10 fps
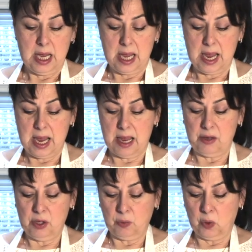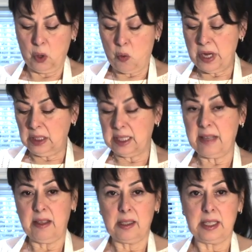And we're going to let
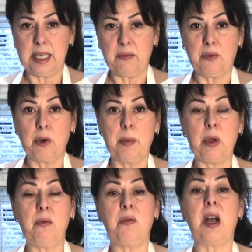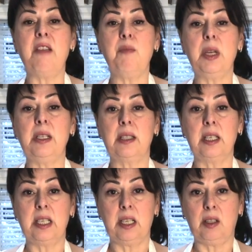this sit for about 5 minutes
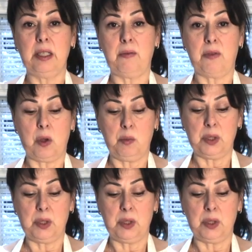until it foams.